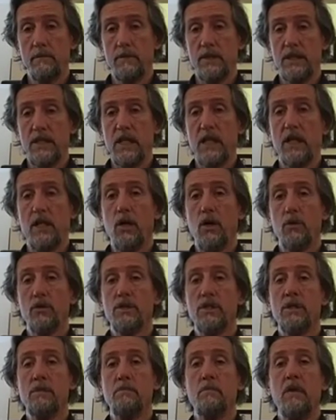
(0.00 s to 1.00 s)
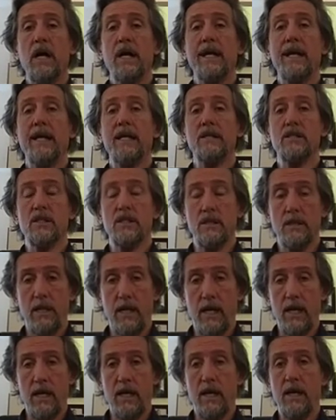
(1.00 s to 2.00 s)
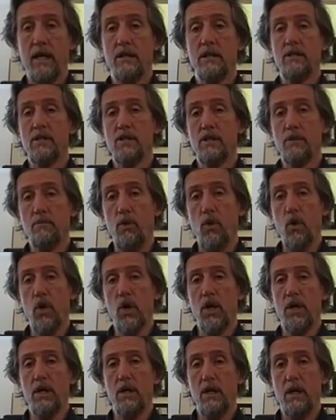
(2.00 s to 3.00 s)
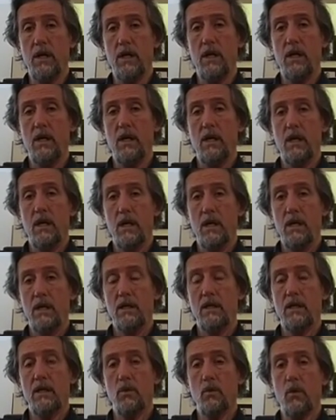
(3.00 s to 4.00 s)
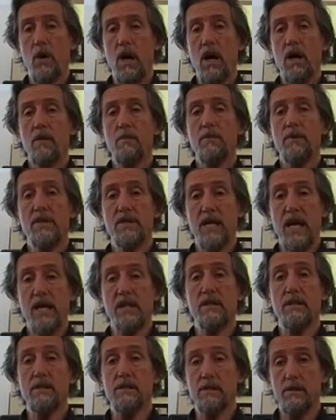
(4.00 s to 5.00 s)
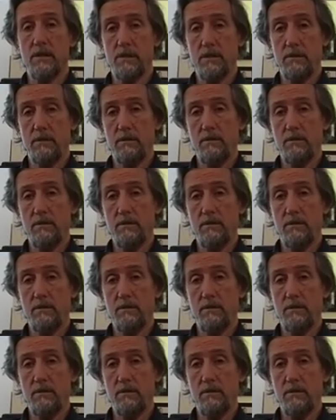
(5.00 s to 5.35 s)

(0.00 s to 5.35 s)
Send coats and money and support to the water protectors.